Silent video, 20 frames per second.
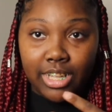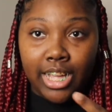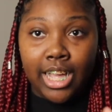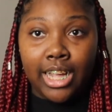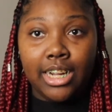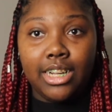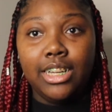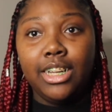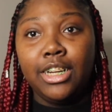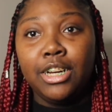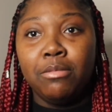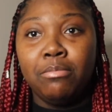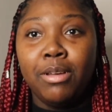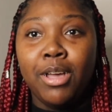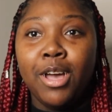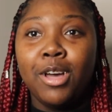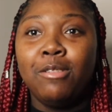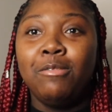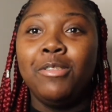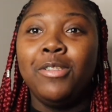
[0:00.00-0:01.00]
And click the
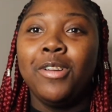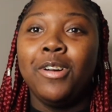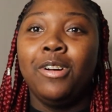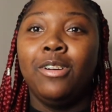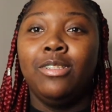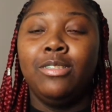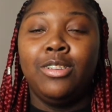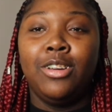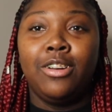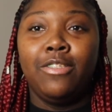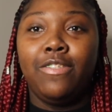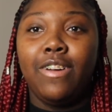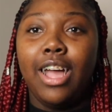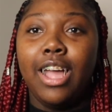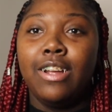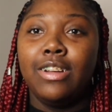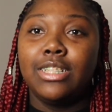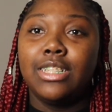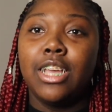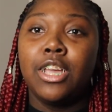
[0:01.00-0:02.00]
bell to be notified
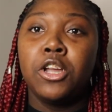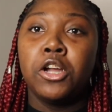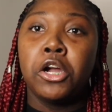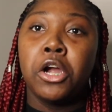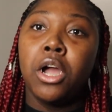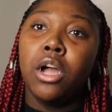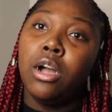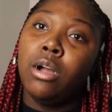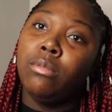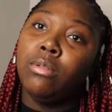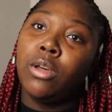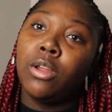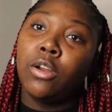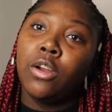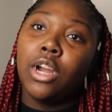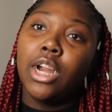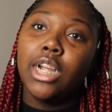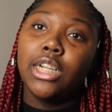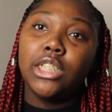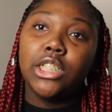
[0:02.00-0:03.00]
every time your girl upload
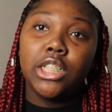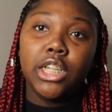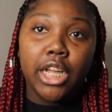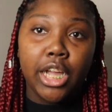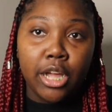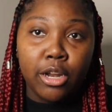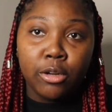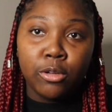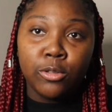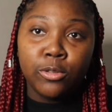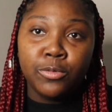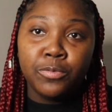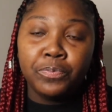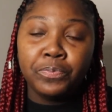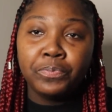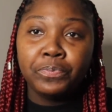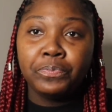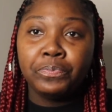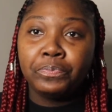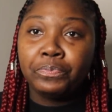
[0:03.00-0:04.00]
on her channel.
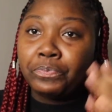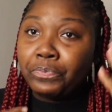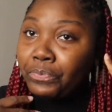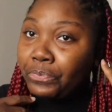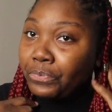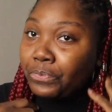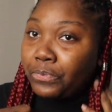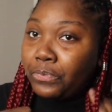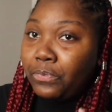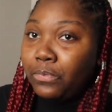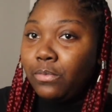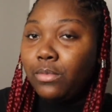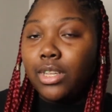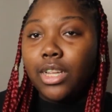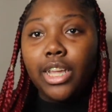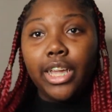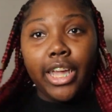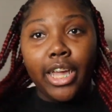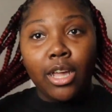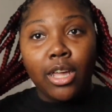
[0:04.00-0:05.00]

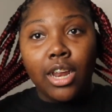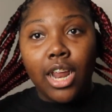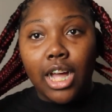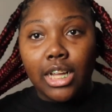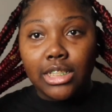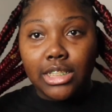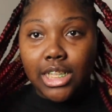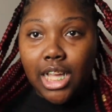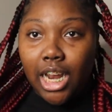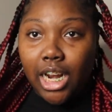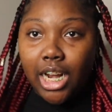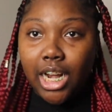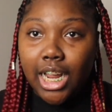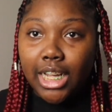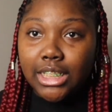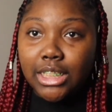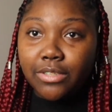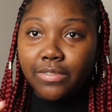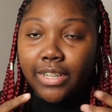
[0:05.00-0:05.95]
And I'll see y'all next